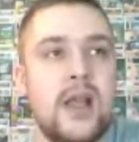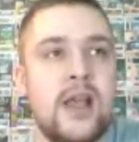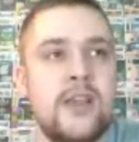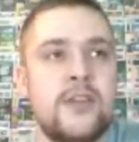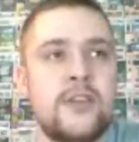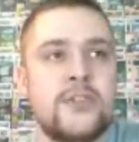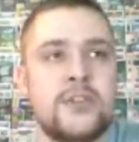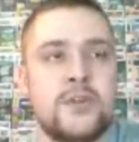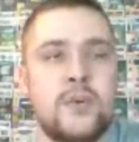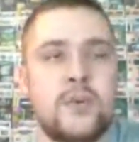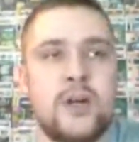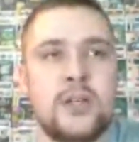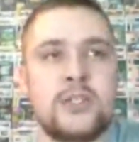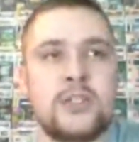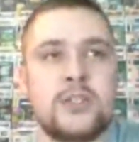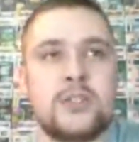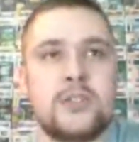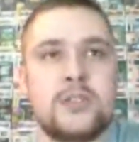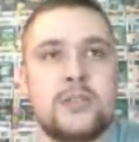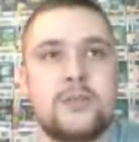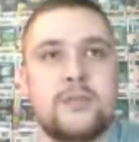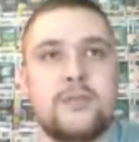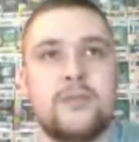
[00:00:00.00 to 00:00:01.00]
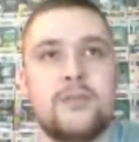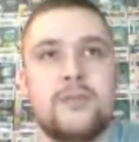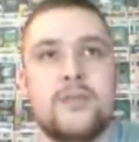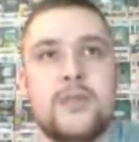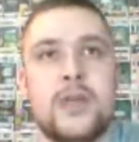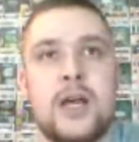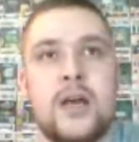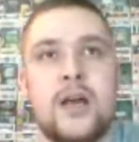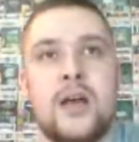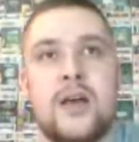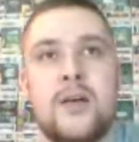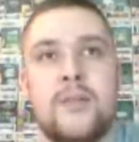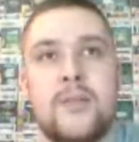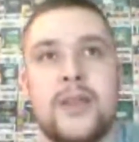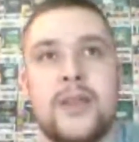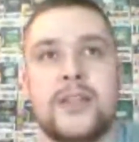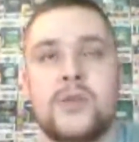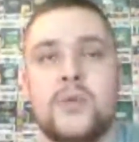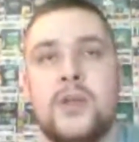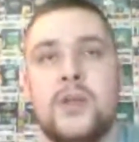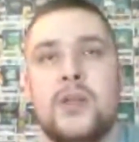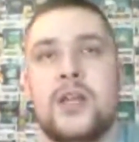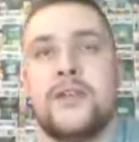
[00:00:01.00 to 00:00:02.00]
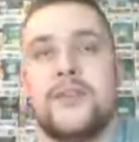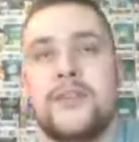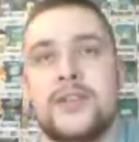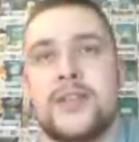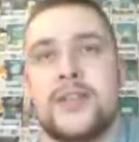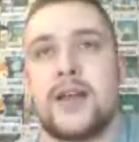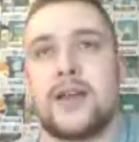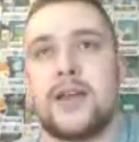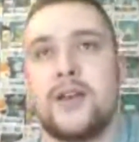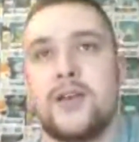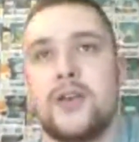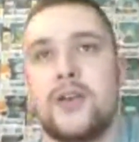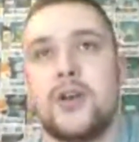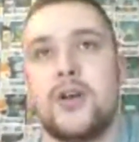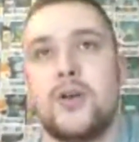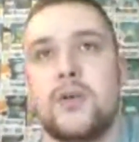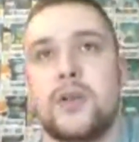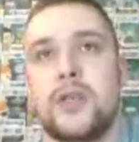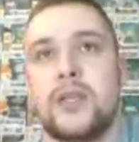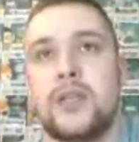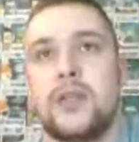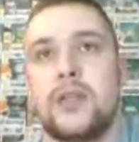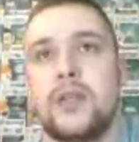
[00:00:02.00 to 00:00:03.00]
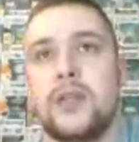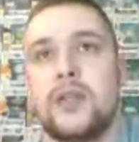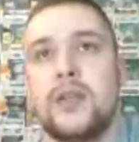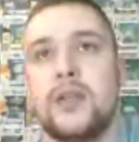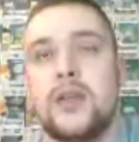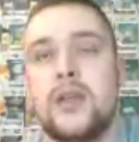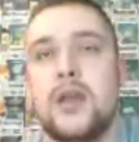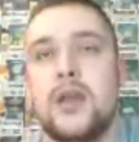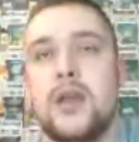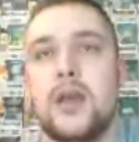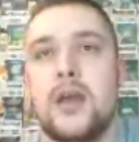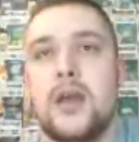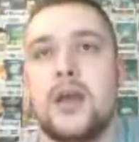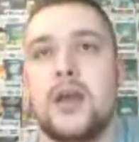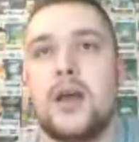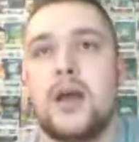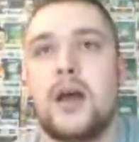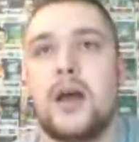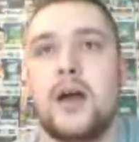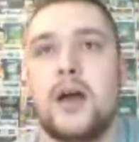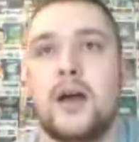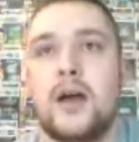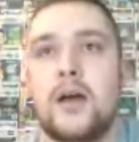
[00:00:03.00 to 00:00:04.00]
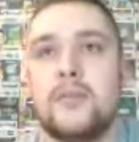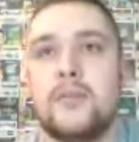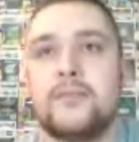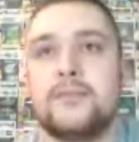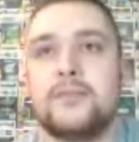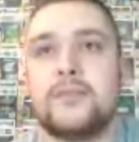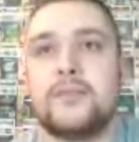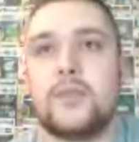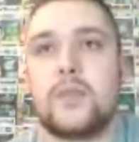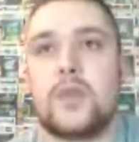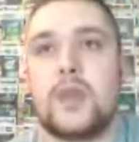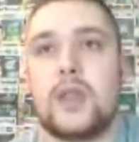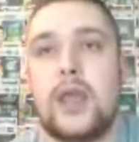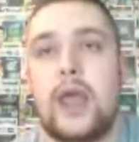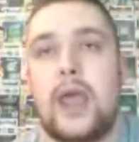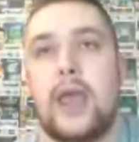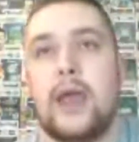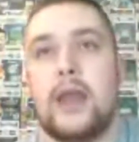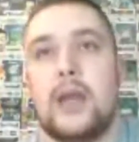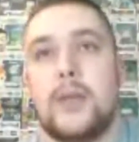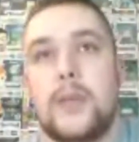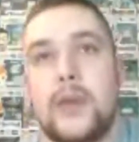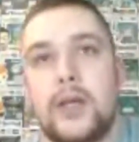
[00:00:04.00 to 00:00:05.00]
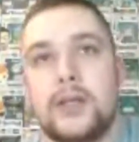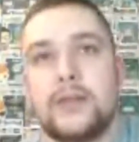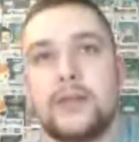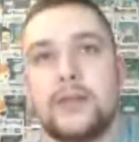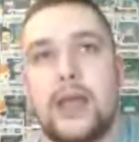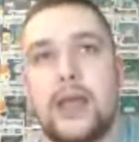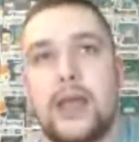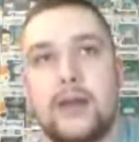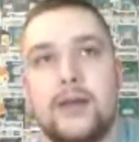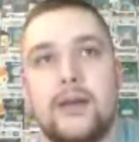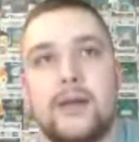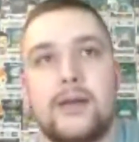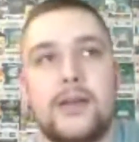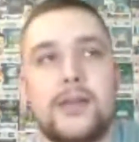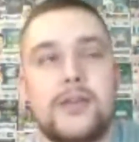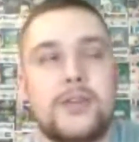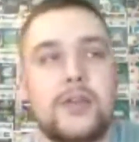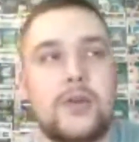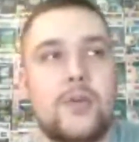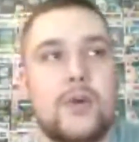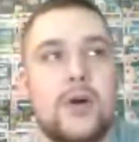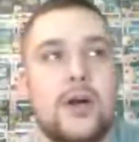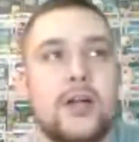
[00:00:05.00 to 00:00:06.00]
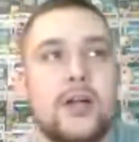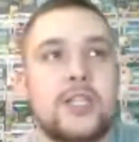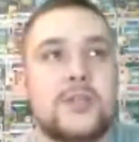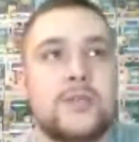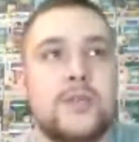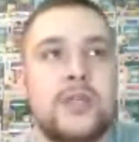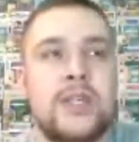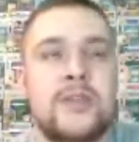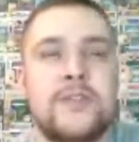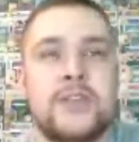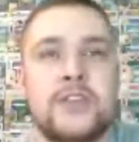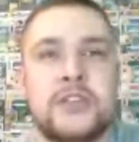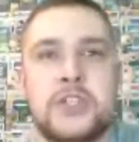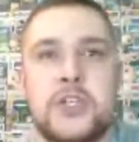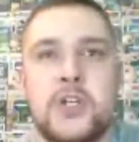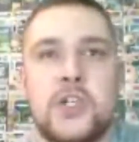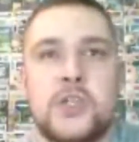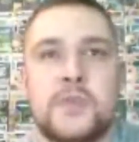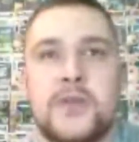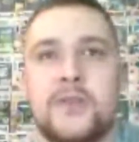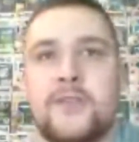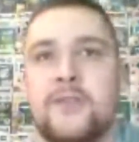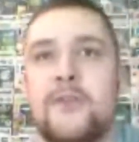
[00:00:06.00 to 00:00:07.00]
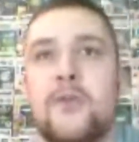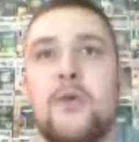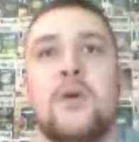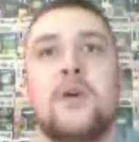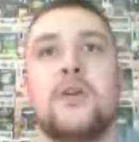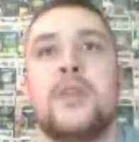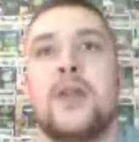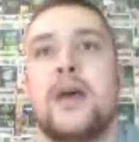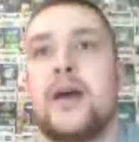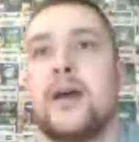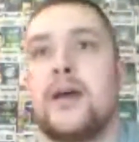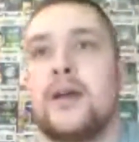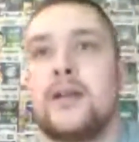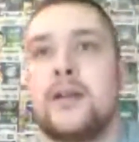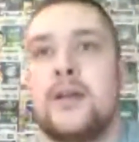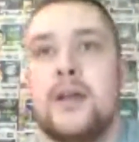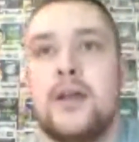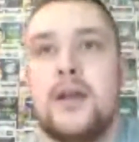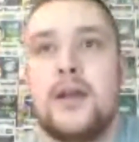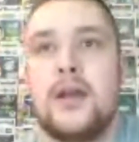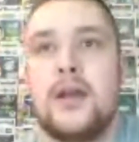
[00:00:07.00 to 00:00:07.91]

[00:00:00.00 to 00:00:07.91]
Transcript: I used to watch like Sweet Life of Zack and Cody, Hannah Montana. I used to watch, but even shows before that,